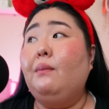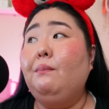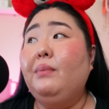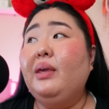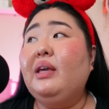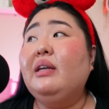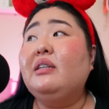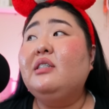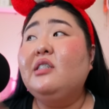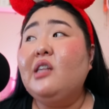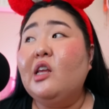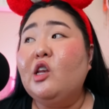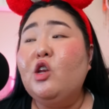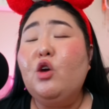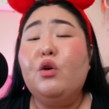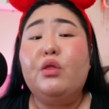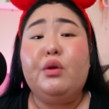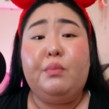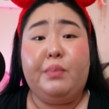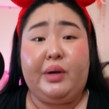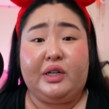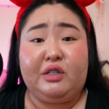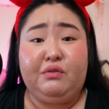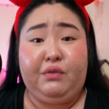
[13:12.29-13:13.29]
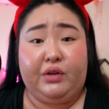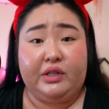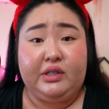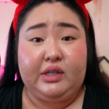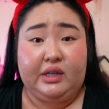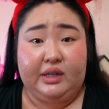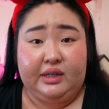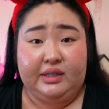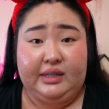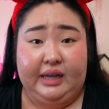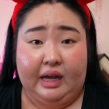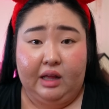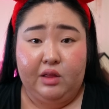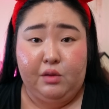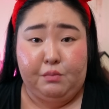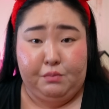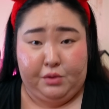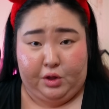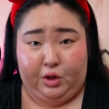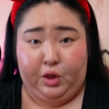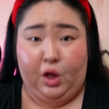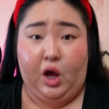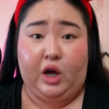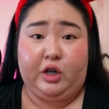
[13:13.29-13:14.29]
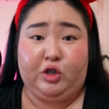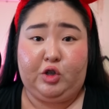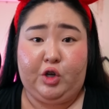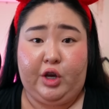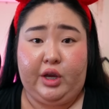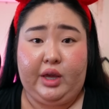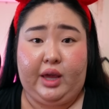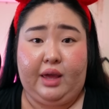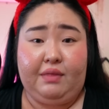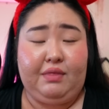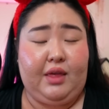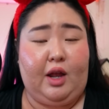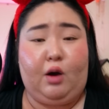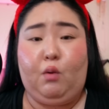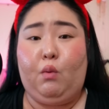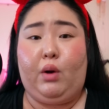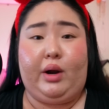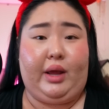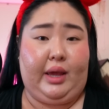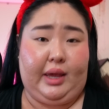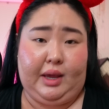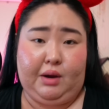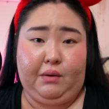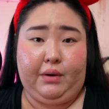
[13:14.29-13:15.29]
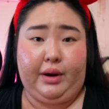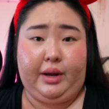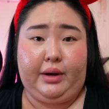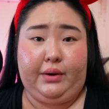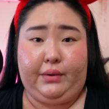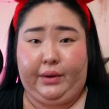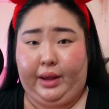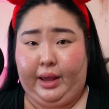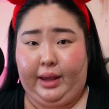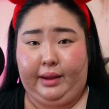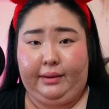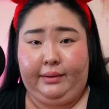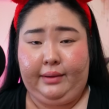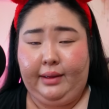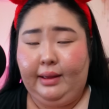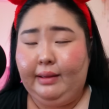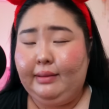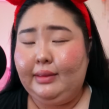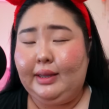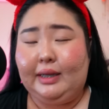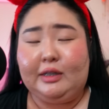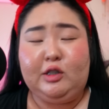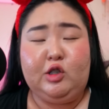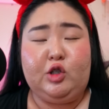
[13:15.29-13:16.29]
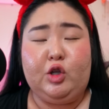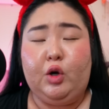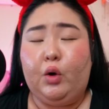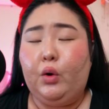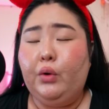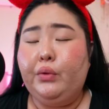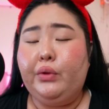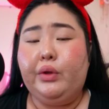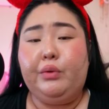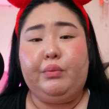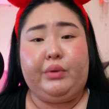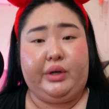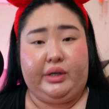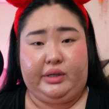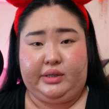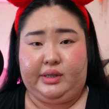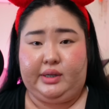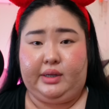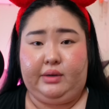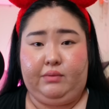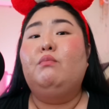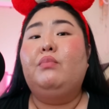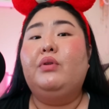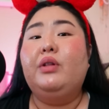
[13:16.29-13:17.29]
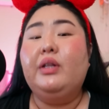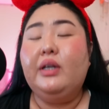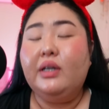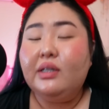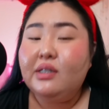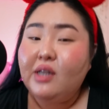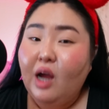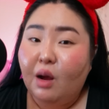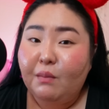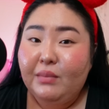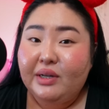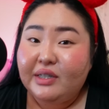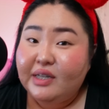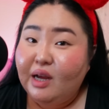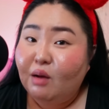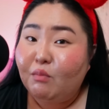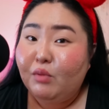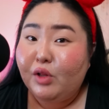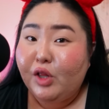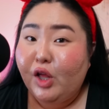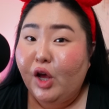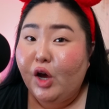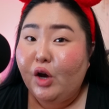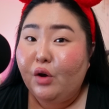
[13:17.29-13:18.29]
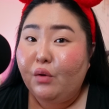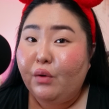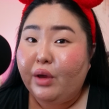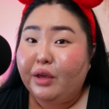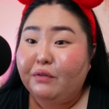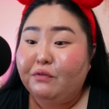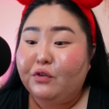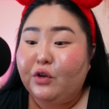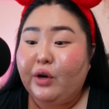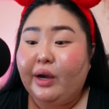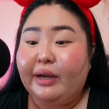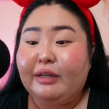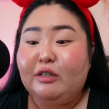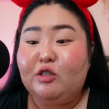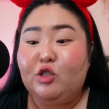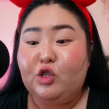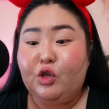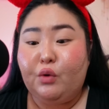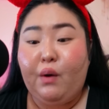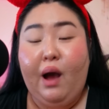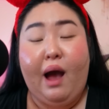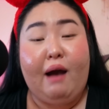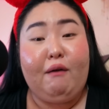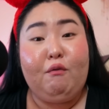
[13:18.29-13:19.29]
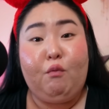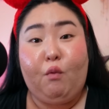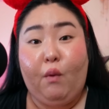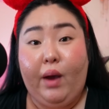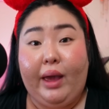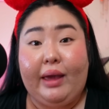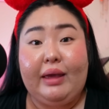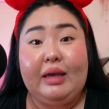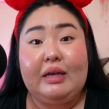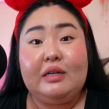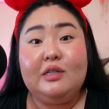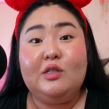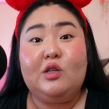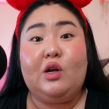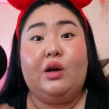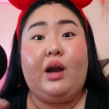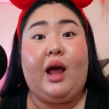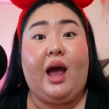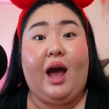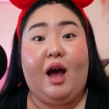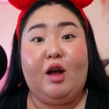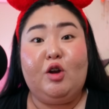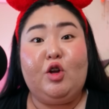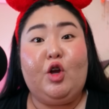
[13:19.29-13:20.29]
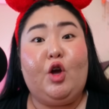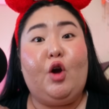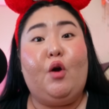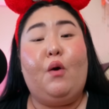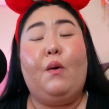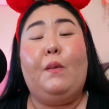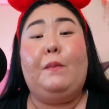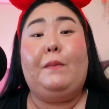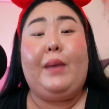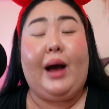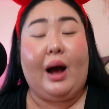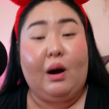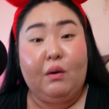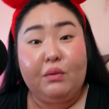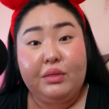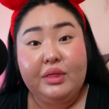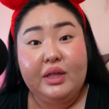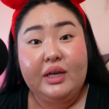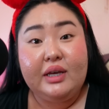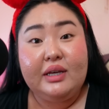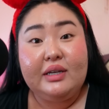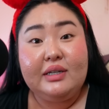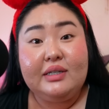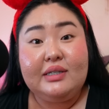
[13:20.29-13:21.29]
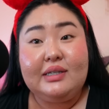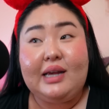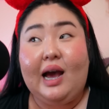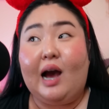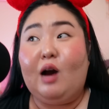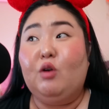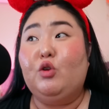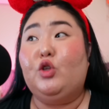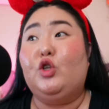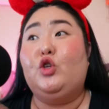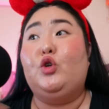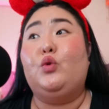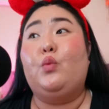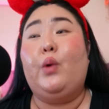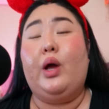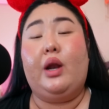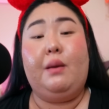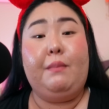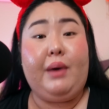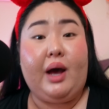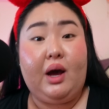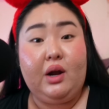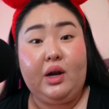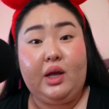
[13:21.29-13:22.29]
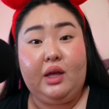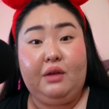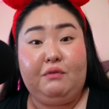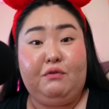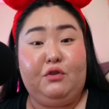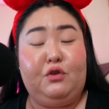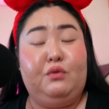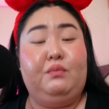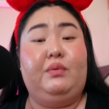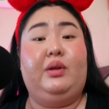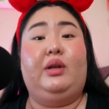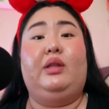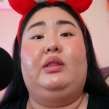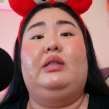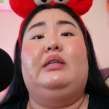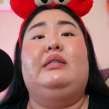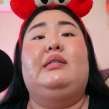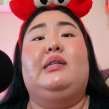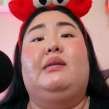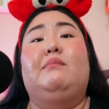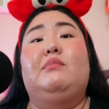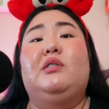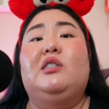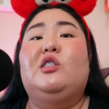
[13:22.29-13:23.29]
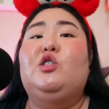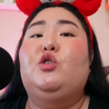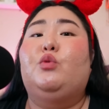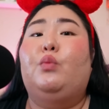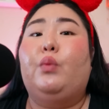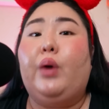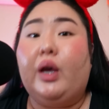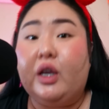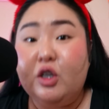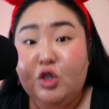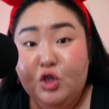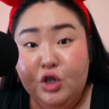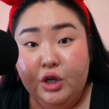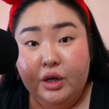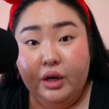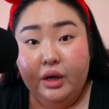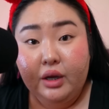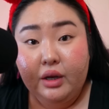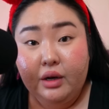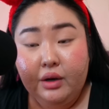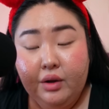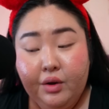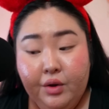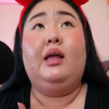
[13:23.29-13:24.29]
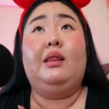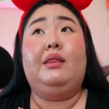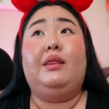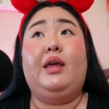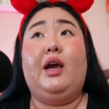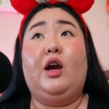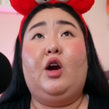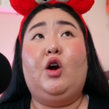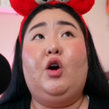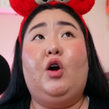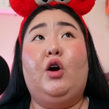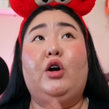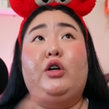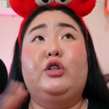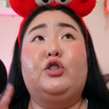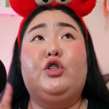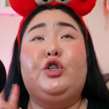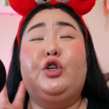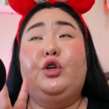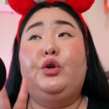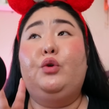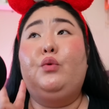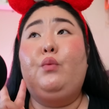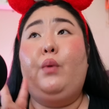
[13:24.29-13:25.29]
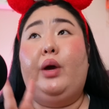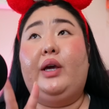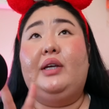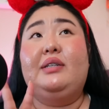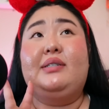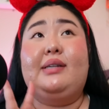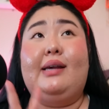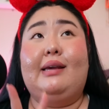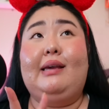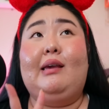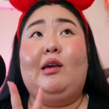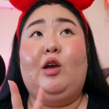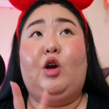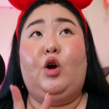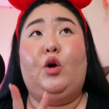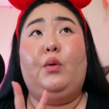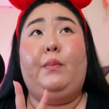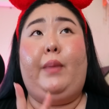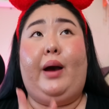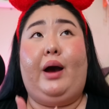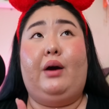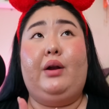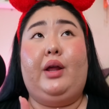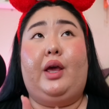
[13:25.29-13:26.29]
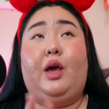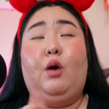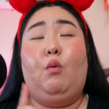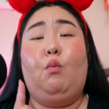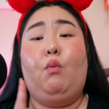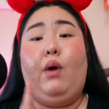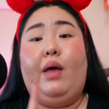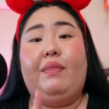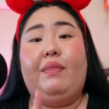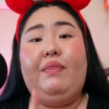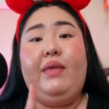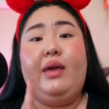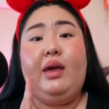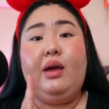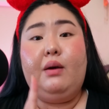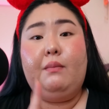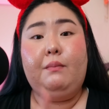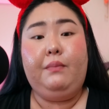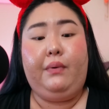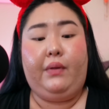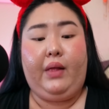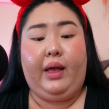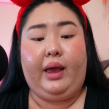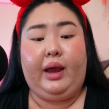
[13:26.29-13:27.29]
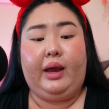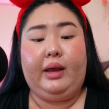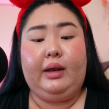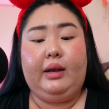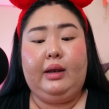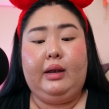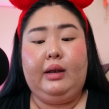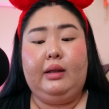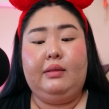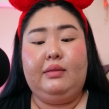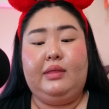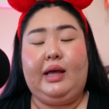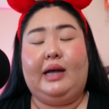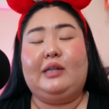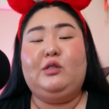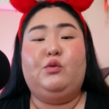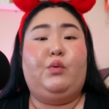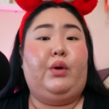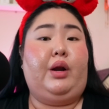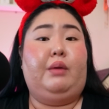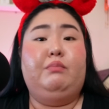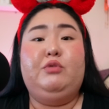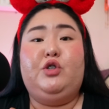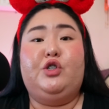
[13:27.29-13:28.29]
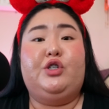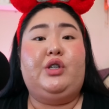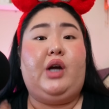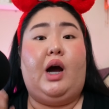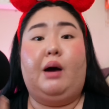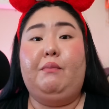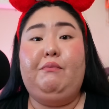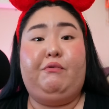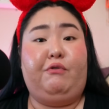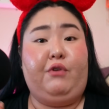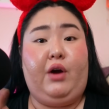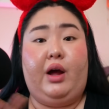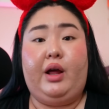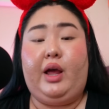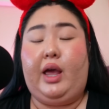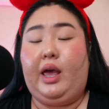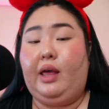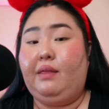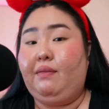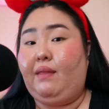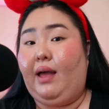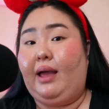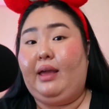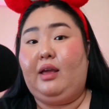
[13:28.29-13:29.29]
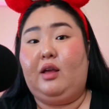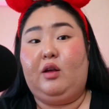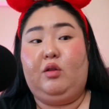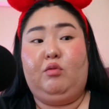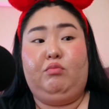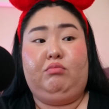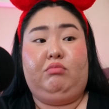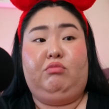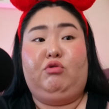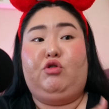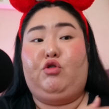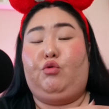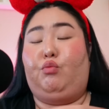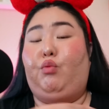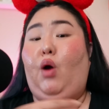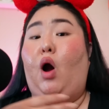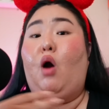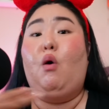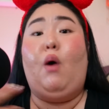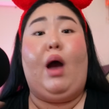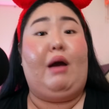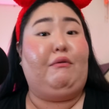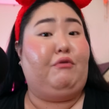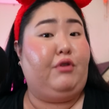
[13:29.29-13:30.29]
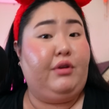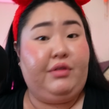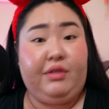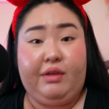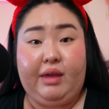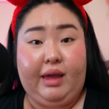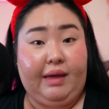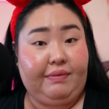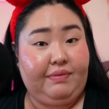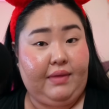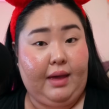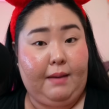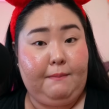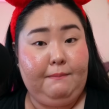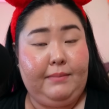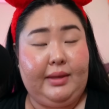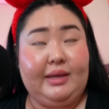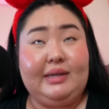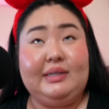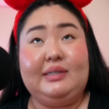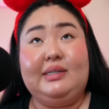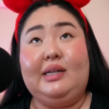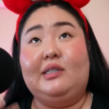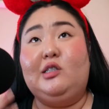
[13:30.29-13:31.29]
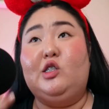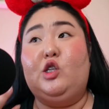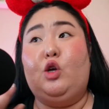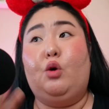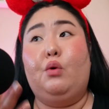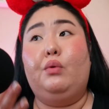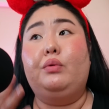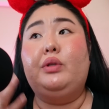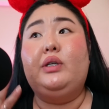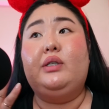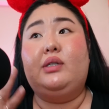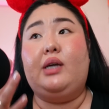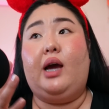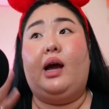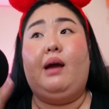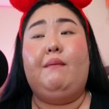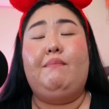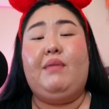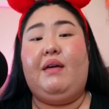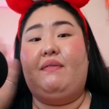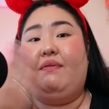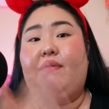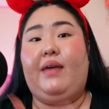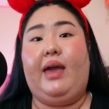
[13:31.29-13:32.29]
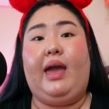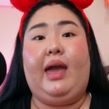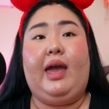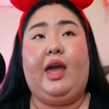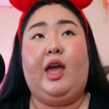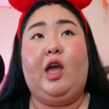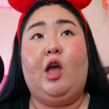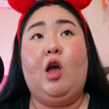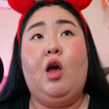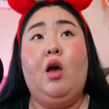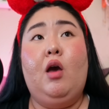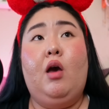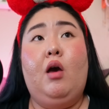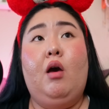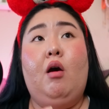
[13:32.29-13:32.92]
because they know their best friend's going to tell them the logic and they don't want to hear it, okay? That's the only reason. Please comment down below if you guys do have ways on how to go about this, how you went about it, if you've been in the same situation. There are two ways I can go about it. When they complain, that's when I'm just upfront and like throw everything at them because that's the only time that they